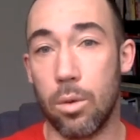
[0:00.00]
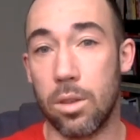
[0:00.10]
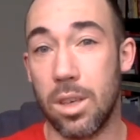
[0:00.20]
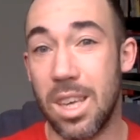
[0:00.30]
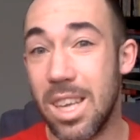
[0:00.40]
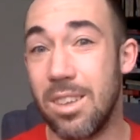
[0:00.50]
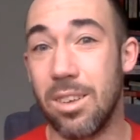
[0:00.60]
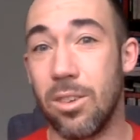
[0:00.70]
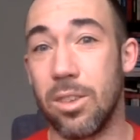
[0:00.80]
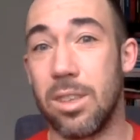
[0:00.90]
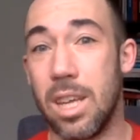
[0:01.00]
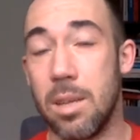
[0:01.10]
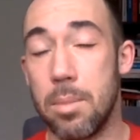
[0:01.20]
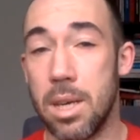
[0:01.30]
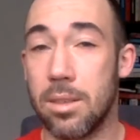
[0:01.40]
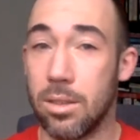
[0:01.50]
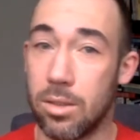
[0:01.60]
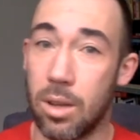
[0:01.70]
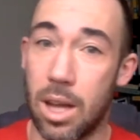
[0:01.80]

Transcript: you eat on a daily basis